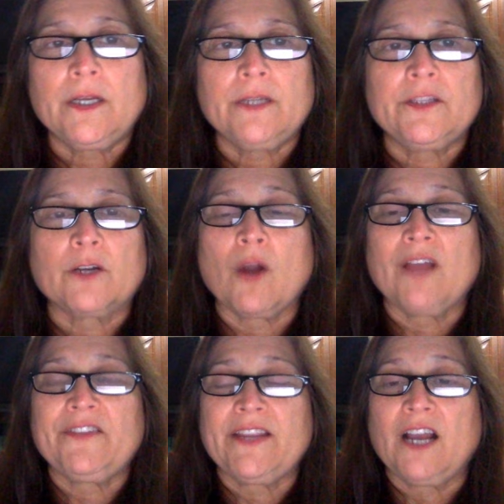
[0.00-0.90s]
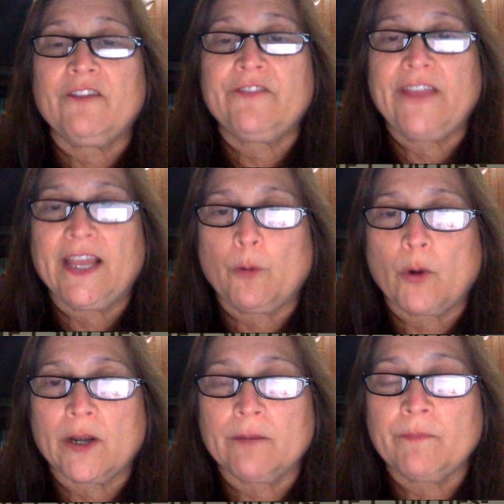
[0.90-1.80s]
the Crossing of
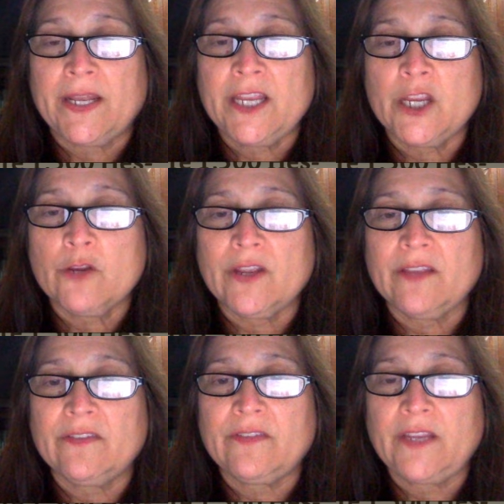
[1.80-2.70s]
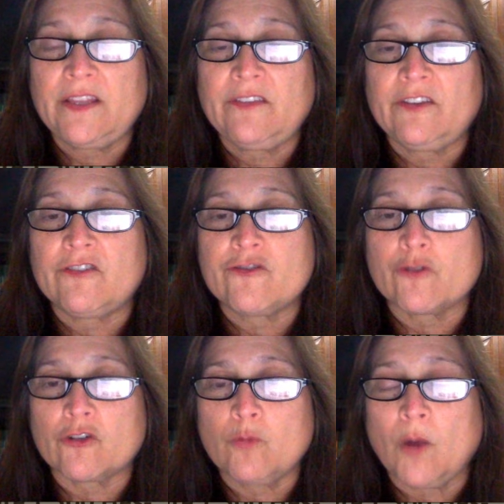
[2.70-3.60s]
Delaware. And here you can see this is
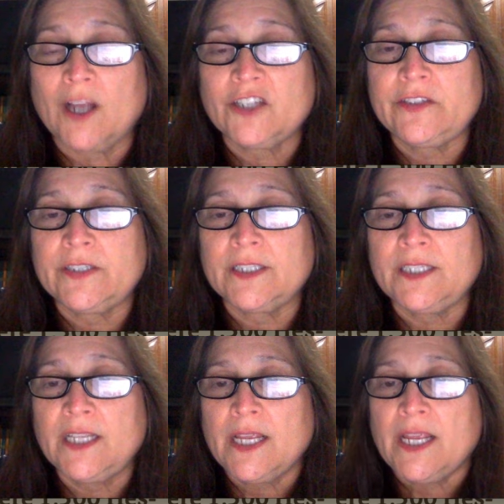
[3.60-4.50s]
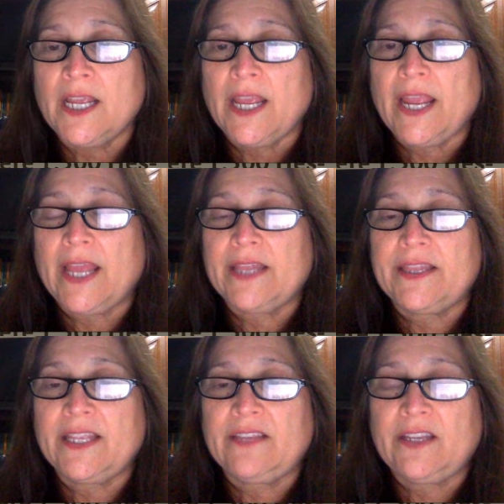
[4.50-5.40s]
George Washington,
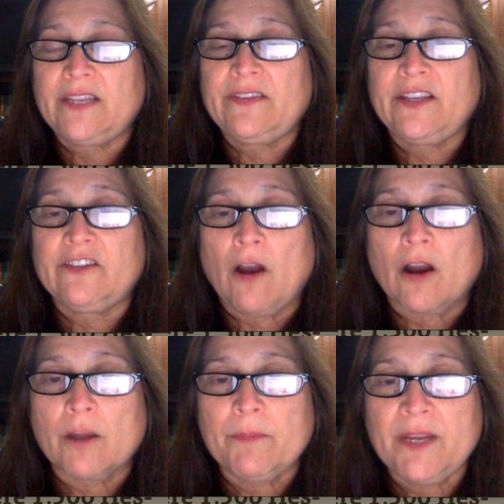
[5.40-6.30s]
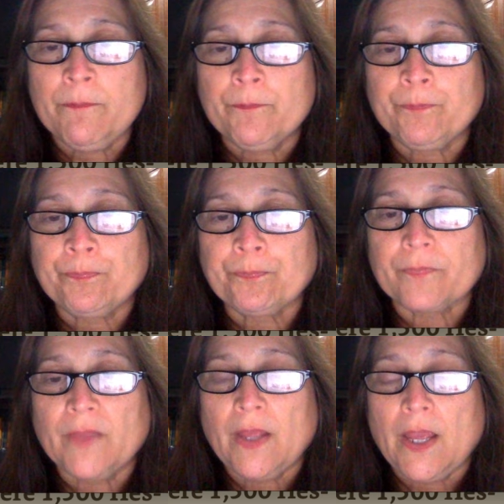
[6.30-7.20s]
and this is his army.
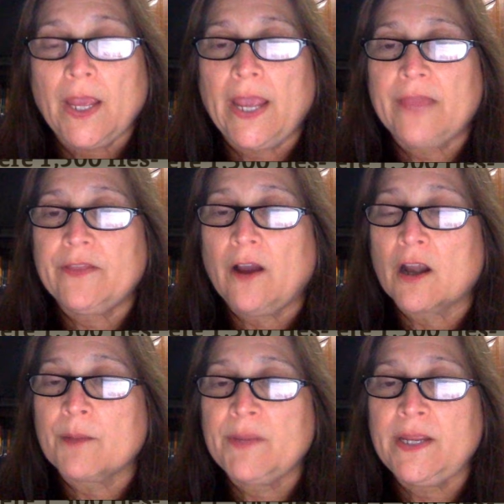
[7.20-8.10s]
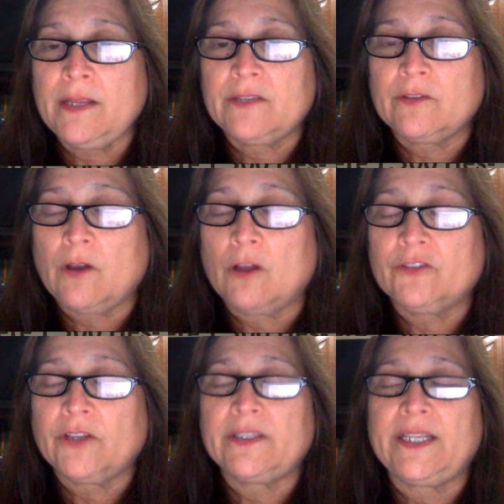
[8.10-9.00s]
And the army
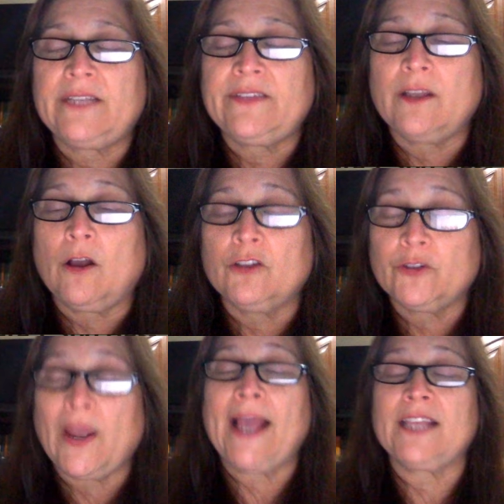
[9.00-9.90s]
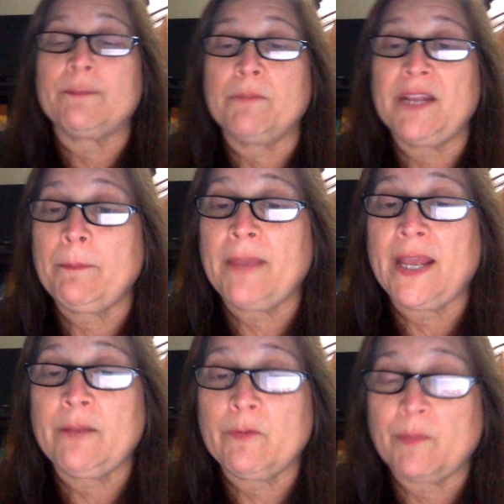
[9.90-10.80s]
also has
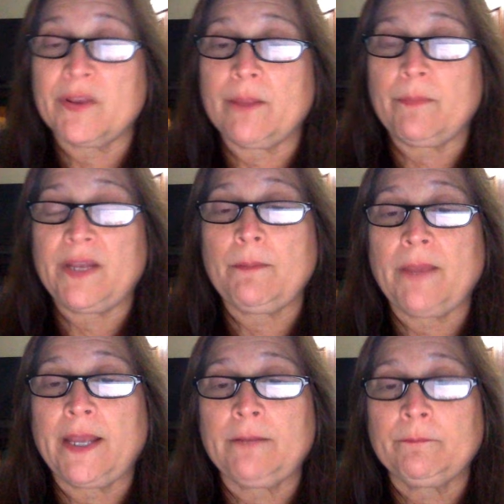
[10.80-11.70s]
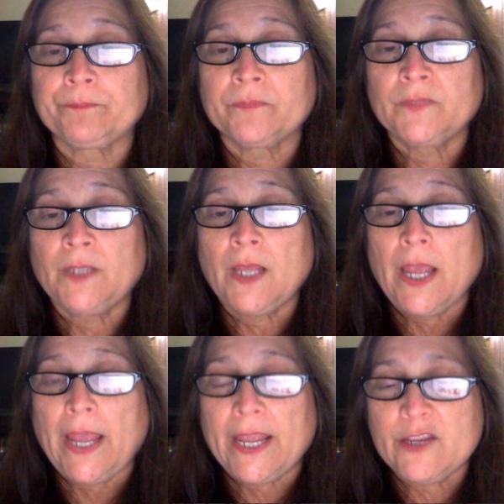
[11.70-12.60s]
Minutemen. Remember the Minutemen?
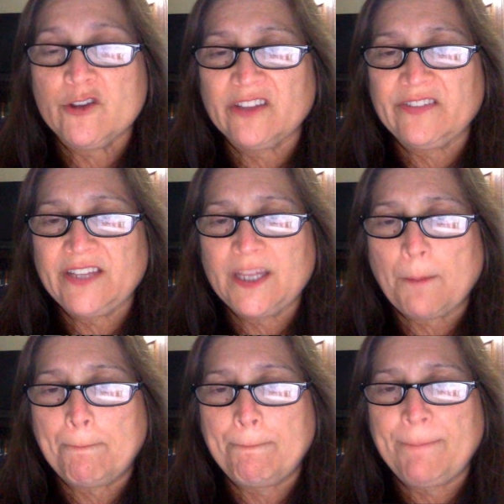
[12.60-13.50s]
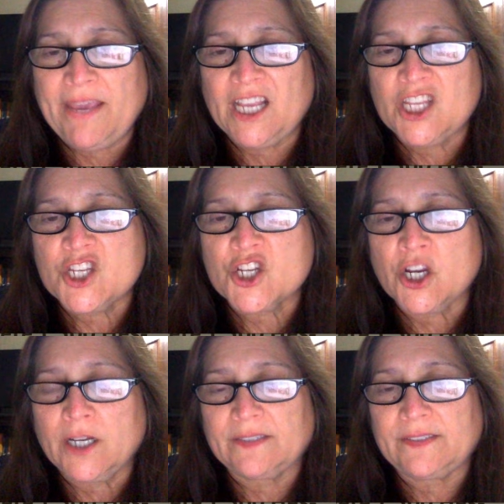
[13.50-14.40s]
And you can see the big chunks